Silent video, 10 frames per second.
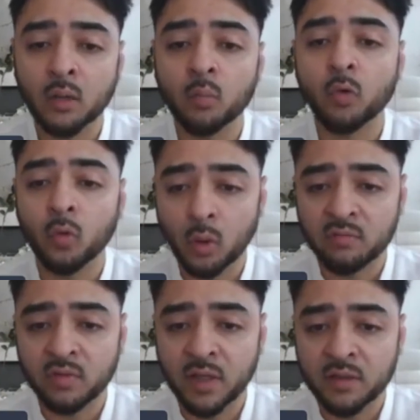or more
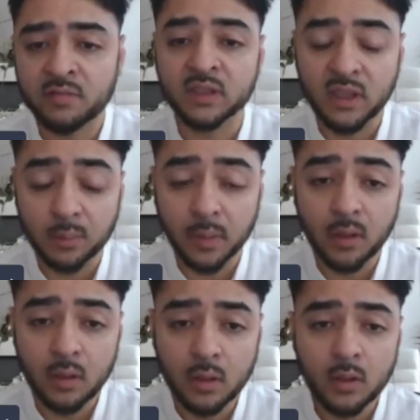qualified for
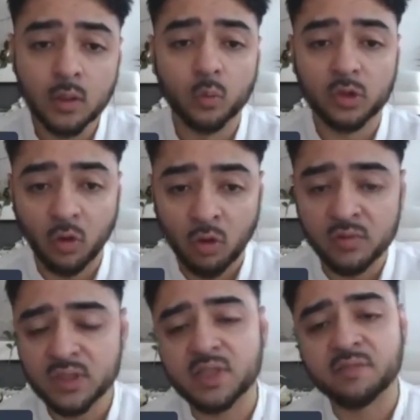cheaper, which
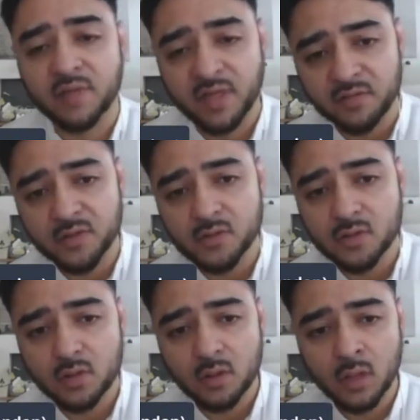obviously favors